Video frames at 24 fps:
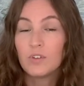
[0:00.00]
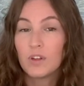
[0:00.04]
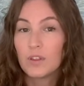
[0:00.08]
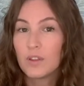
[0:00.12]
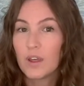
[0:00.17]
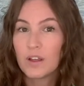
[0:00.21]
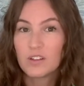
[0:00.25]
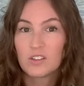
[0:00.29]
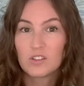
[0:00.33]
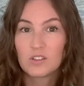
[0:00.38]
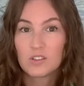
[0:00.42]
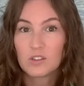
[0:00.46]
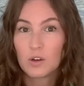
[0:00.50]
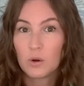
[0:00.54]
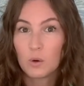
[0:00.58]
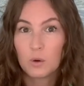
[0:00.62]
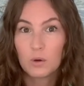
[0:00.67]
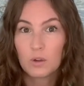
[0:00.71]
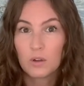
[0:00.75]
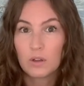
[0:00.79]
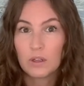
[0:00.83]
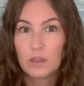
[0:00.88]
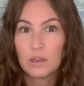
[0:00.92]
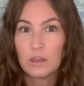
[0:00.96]
and that's
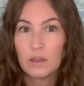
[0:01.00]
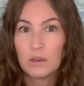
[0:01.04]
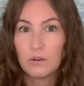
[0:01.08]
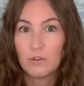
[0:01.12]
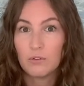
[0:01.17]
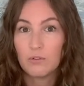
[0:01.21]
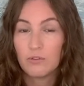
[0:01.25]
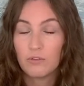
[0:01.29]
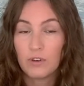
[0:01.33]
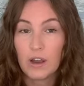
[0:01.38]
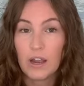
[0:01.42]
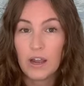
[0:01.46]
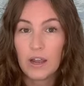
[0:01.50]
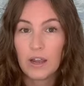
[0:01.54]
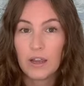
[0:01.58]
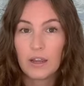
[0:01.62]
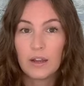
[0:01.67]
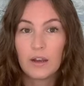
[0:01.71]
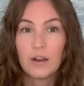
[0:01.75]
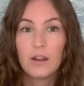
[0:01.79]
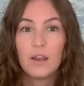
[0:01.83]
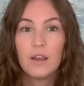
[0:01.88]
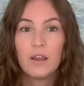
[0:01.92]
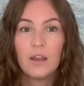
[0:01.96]
totally
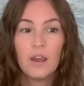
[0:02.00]
fine,